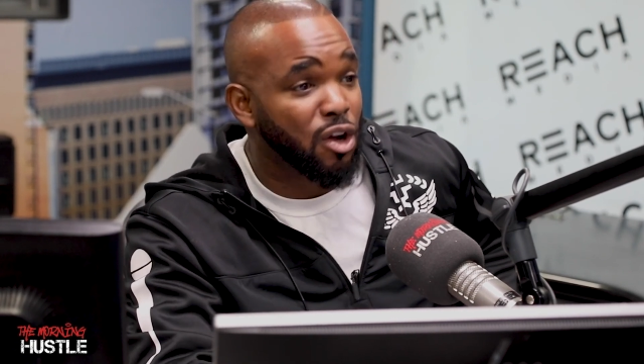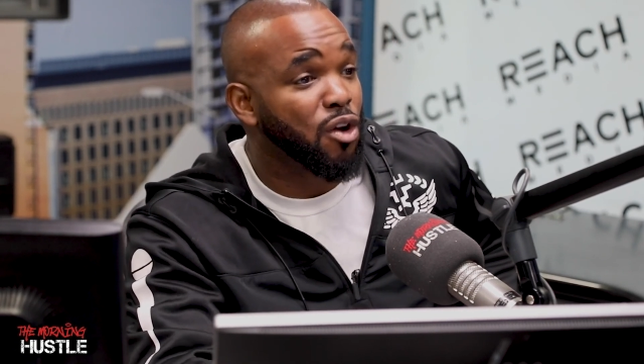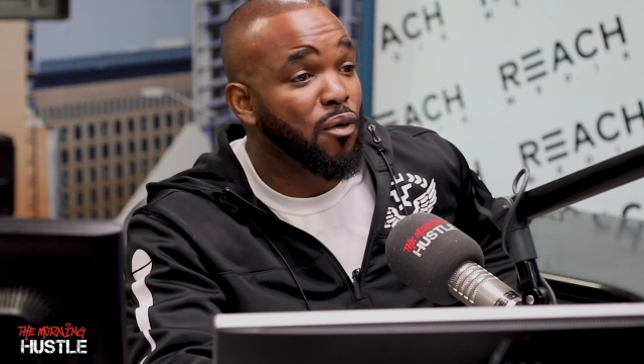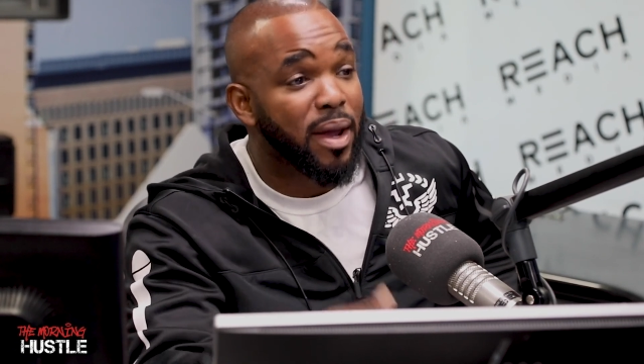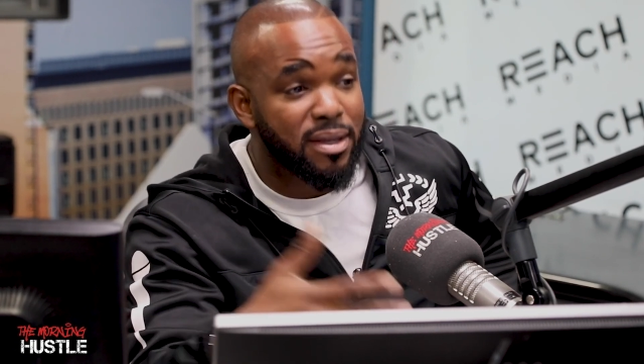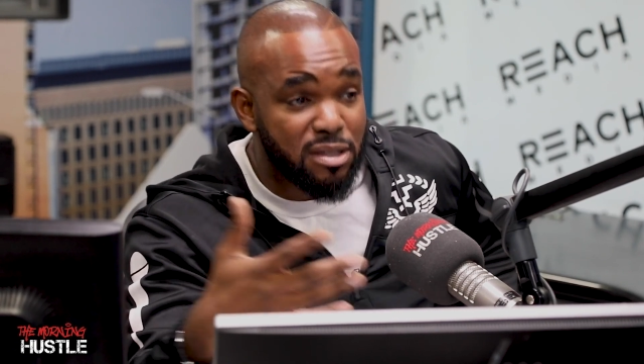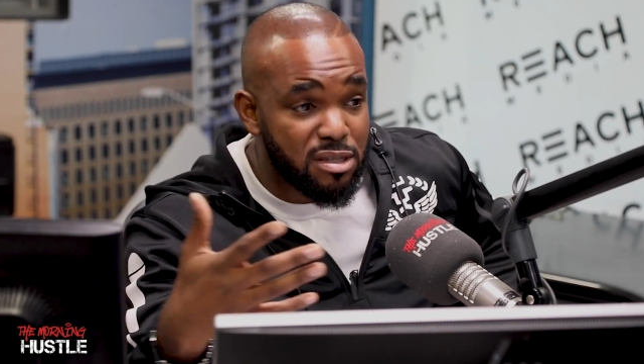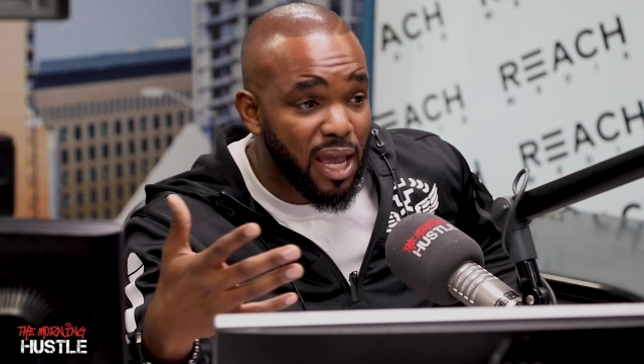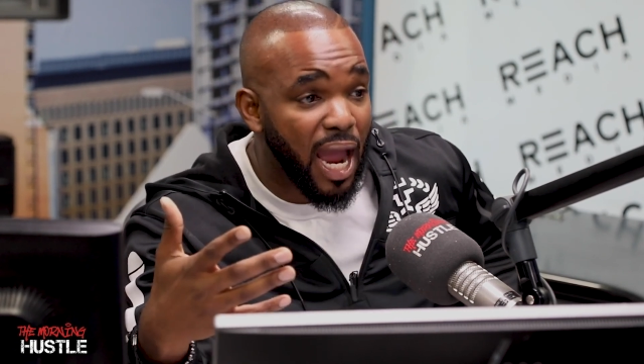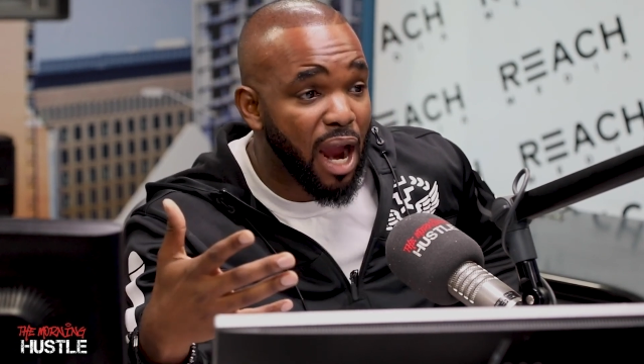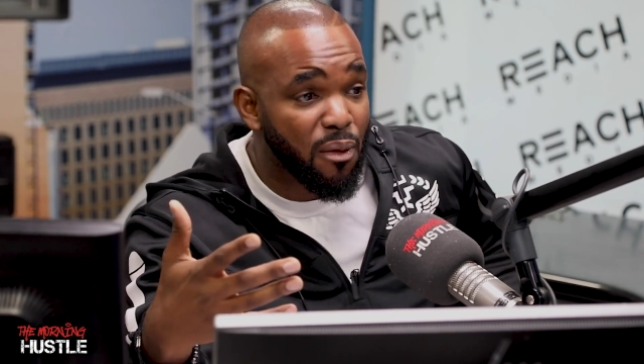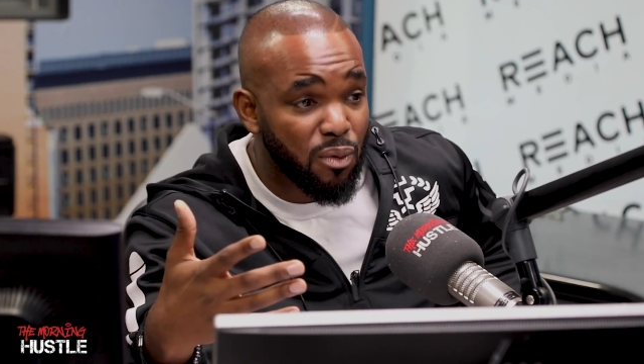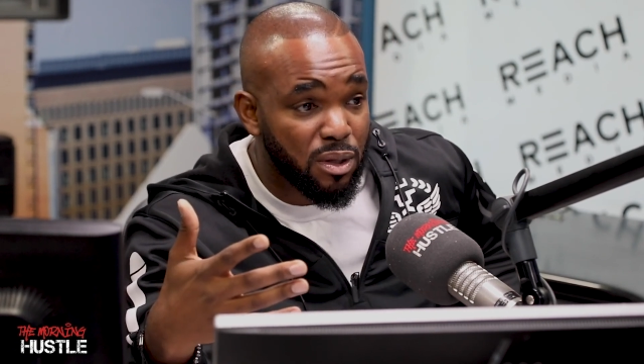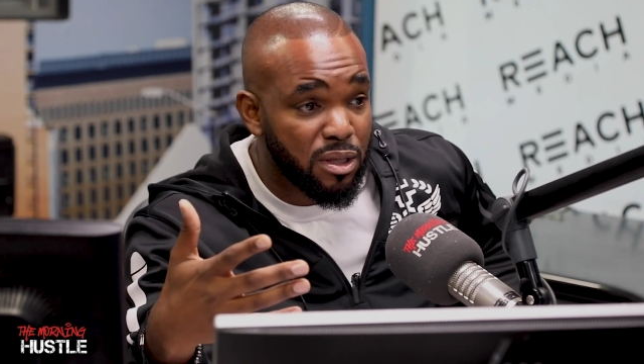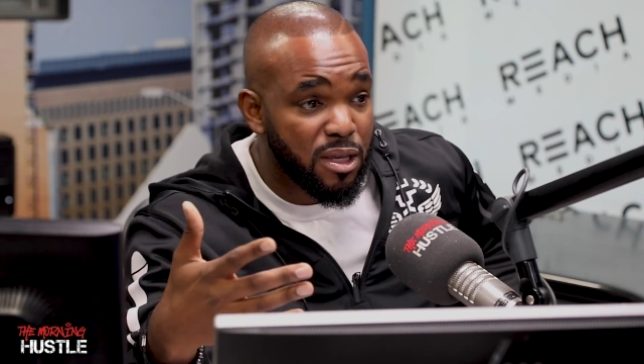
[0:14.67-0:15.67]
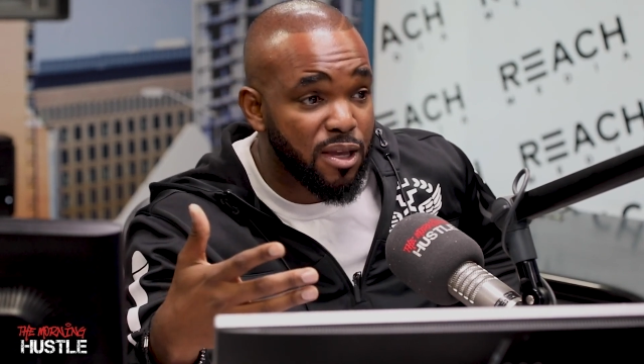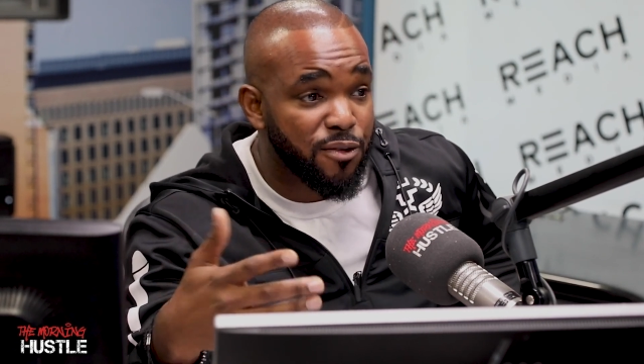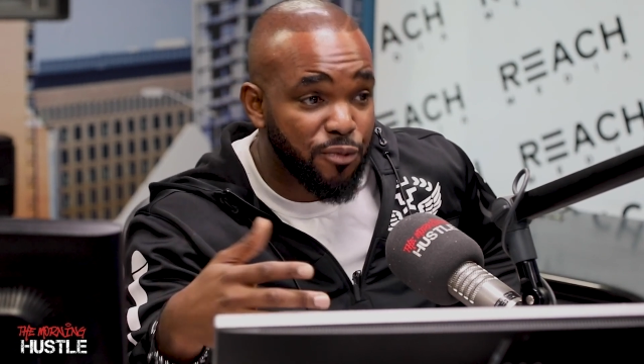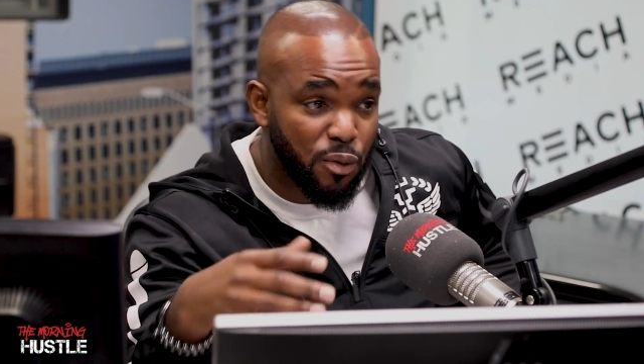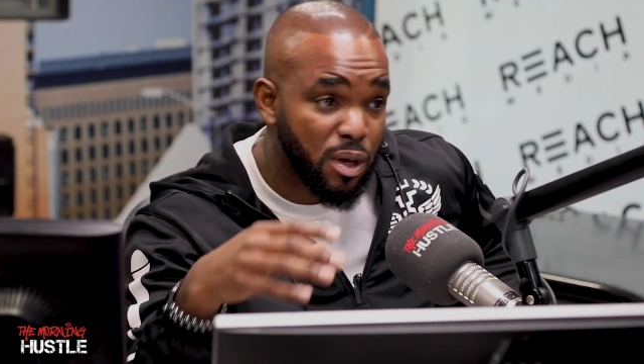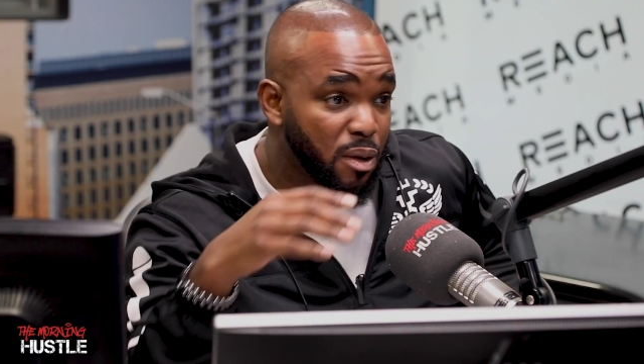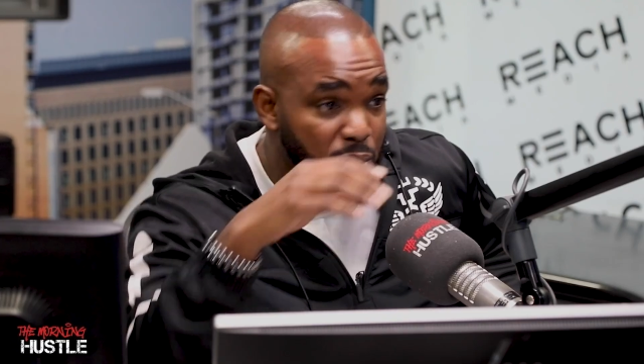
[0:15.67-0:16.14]
a great sigh of
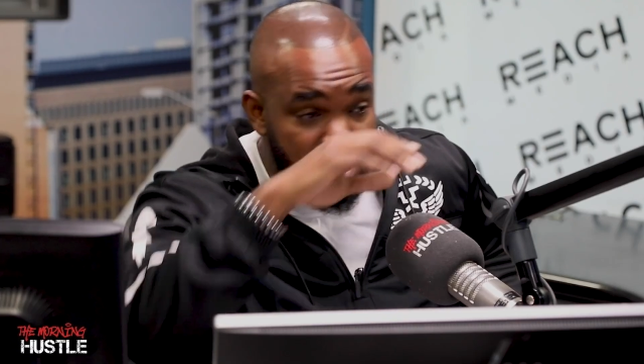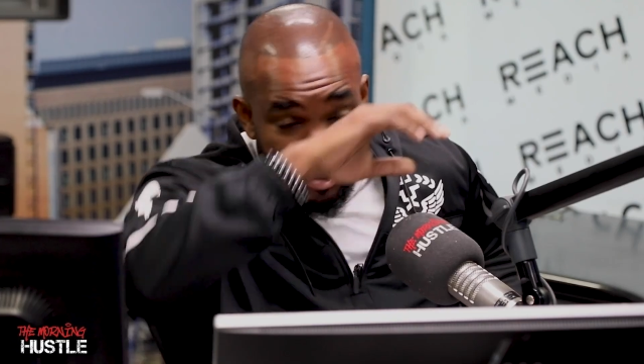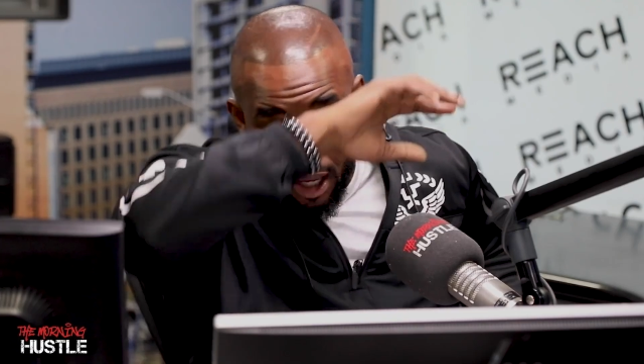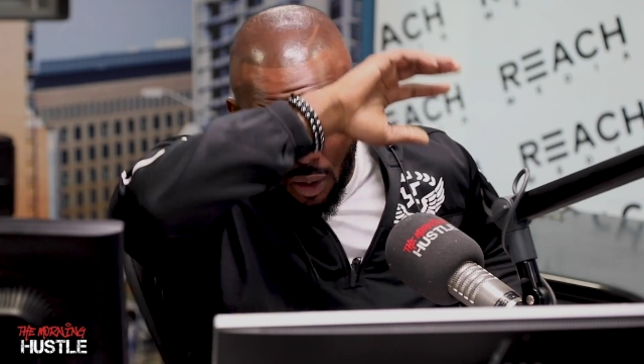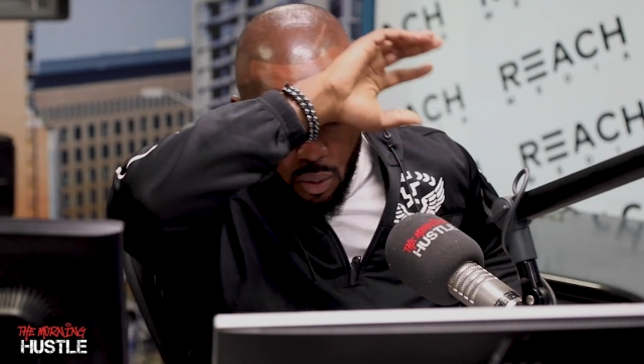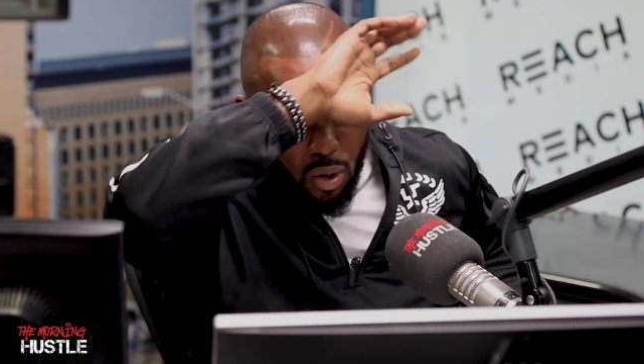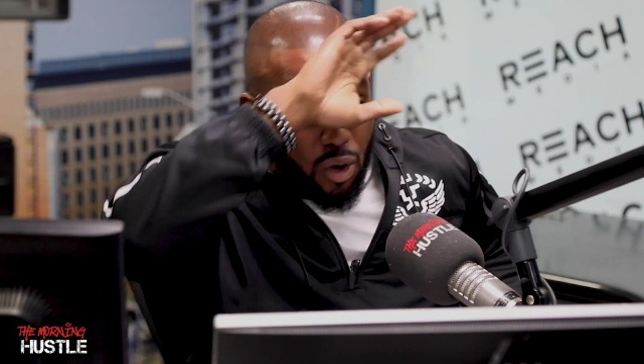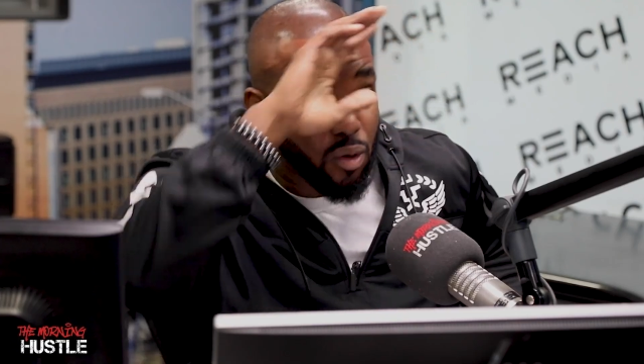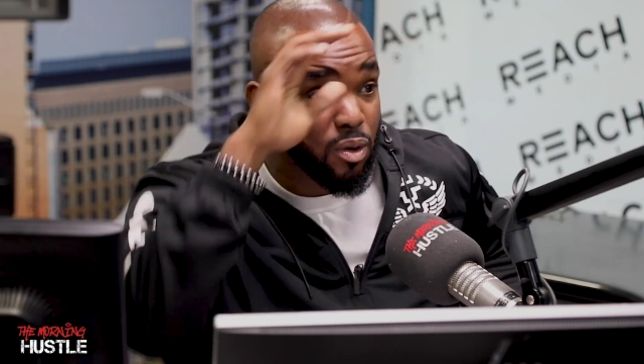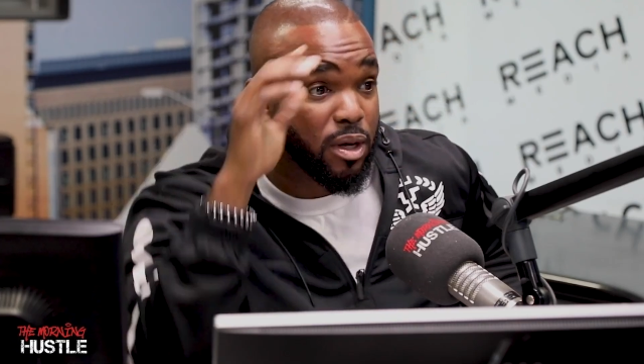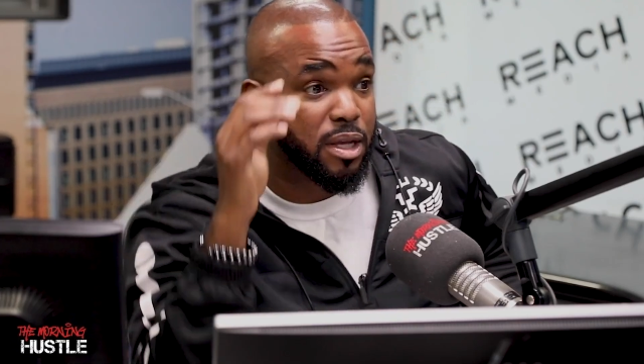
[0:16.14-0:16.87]
relief when it was like, woo,